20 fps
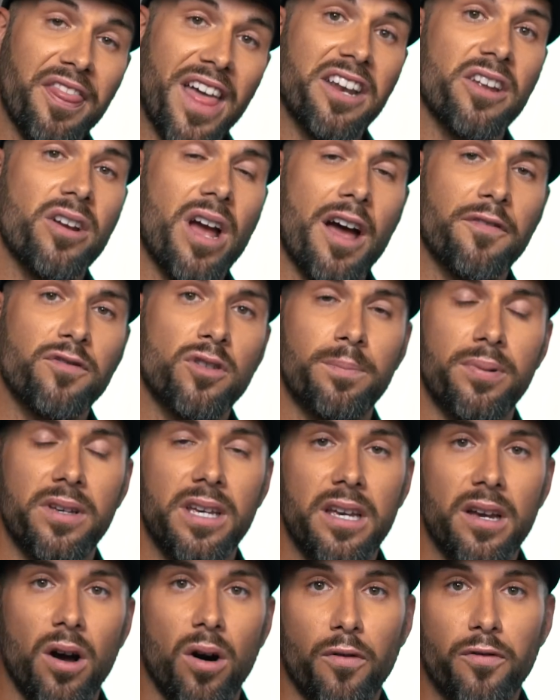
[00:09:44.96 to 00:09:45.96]
And then you have to
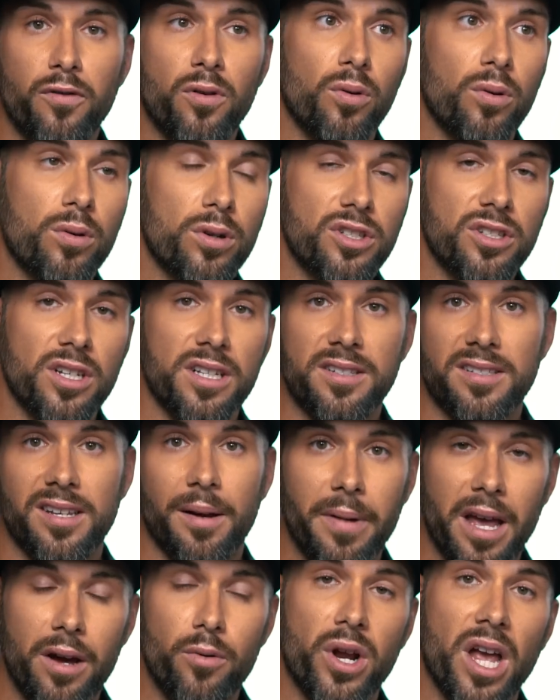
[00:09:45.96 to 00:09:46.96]
be, of course, in
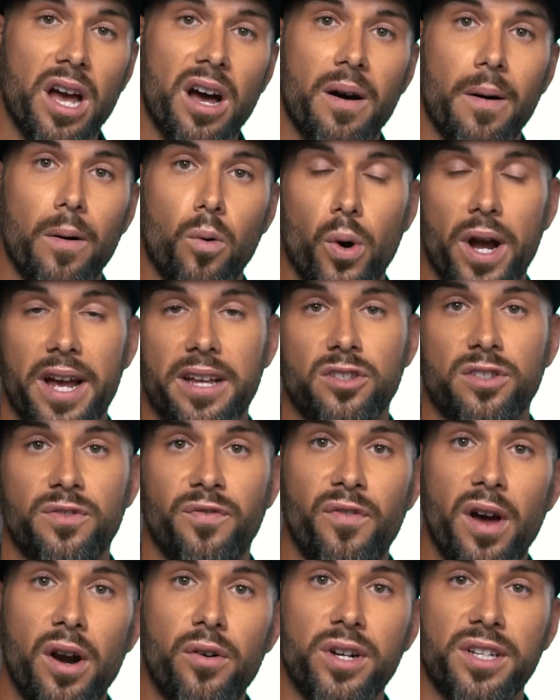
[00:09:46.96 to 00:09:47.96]
some area where it's
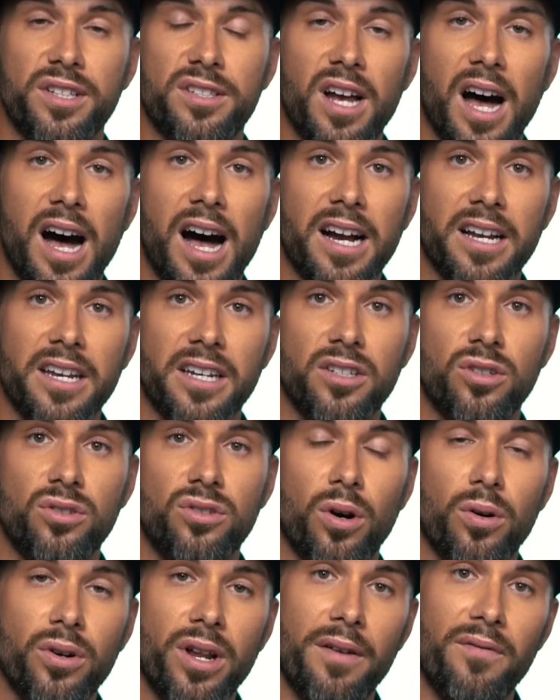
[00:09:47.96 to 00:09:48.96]
very dark and you
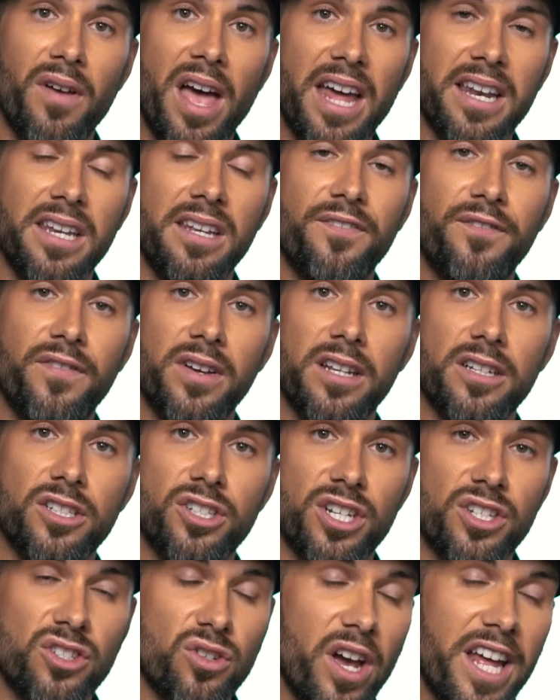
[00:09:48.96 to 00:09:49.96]
don't have any
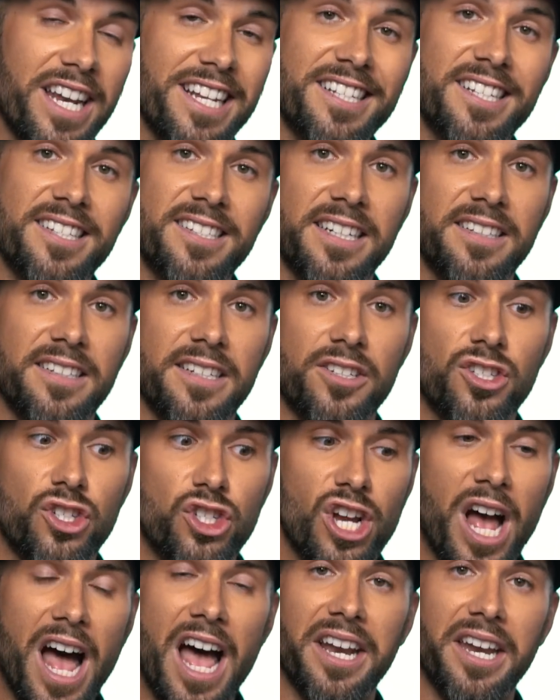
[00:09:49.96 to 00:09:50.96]
villages or any cities
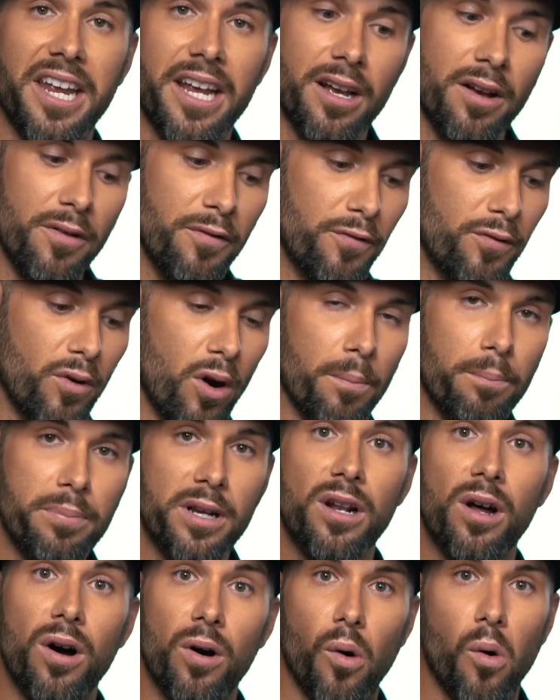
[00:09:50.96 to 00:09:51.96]
shining from
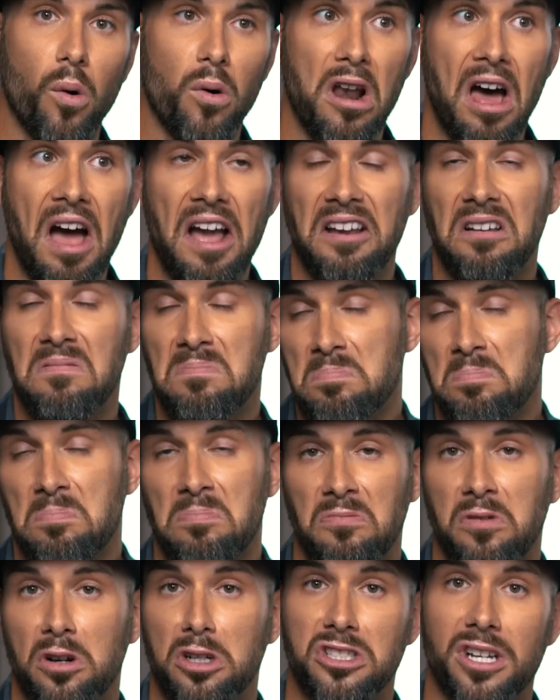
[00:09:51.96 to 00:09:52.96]
below, like,
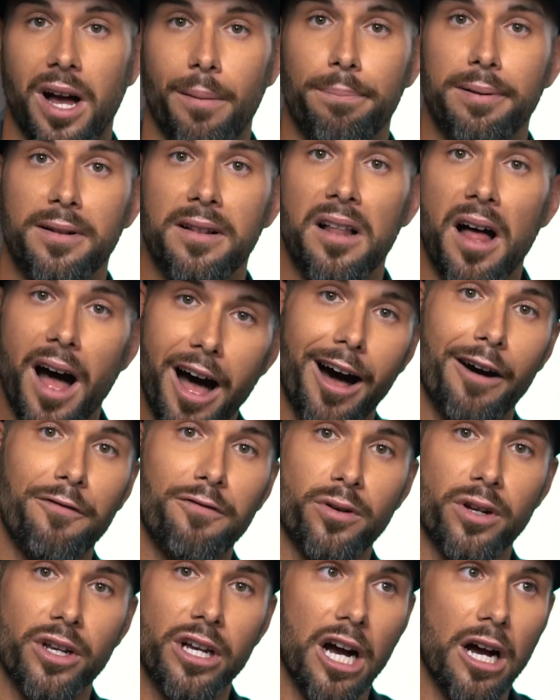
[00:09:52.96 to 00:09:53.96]
for example,
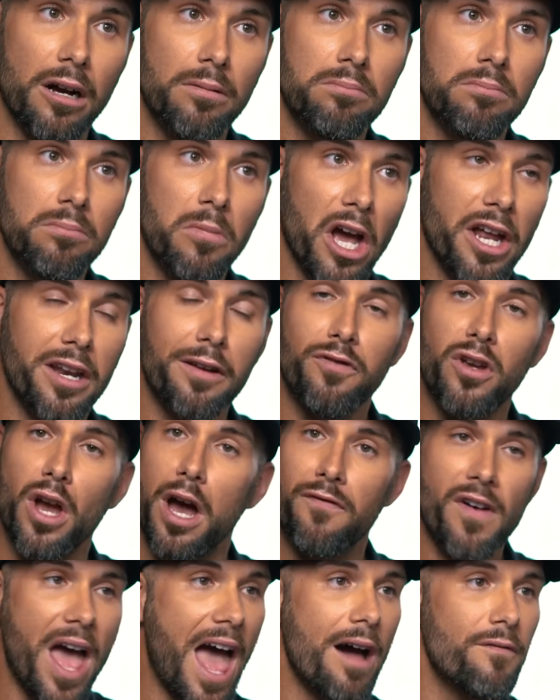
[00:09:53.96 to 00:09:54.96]
Africa. And if you
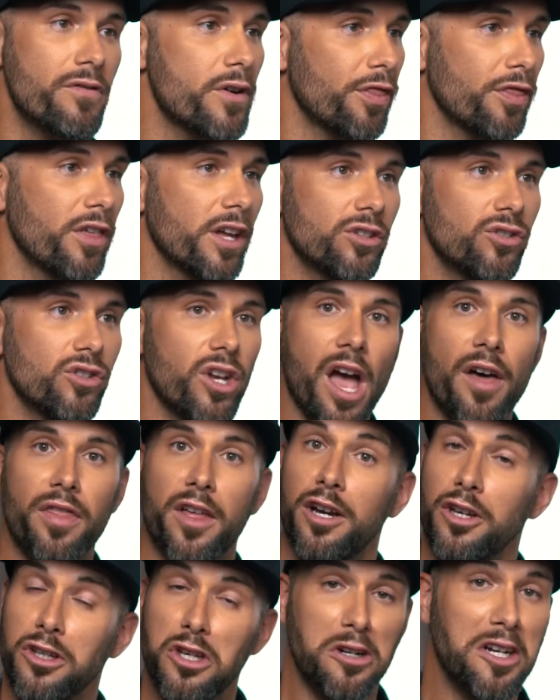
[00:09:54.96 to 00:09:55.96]
have everything
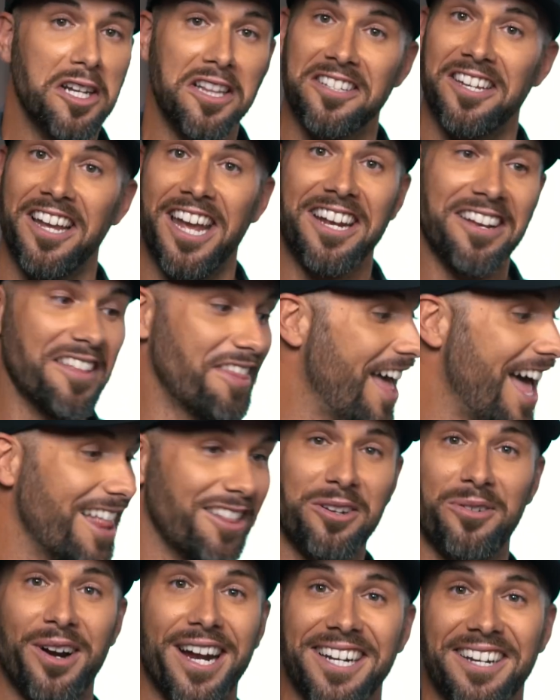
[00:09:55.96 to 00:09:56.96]
together, you can take
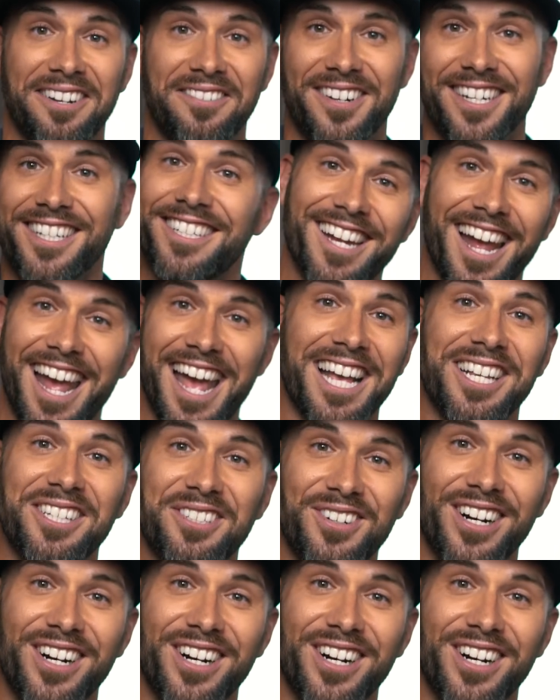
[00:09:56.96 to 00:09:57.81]
that great image as